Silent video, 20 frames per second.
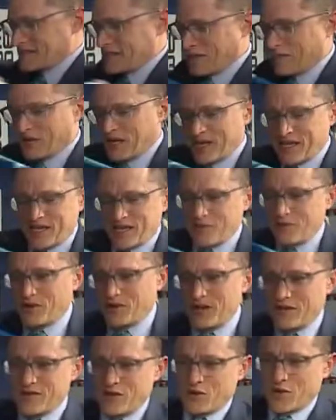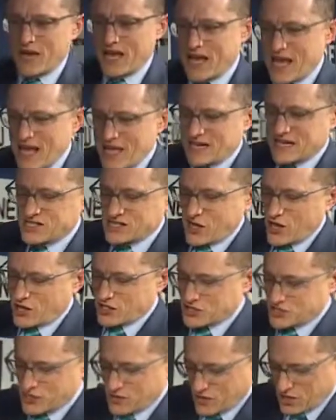is a blanket we're giving away, and it's
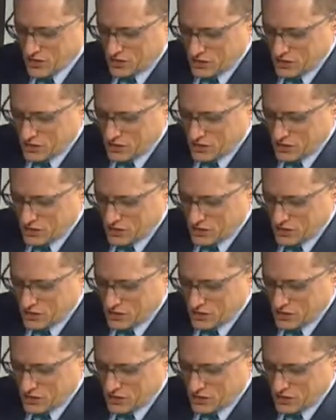also a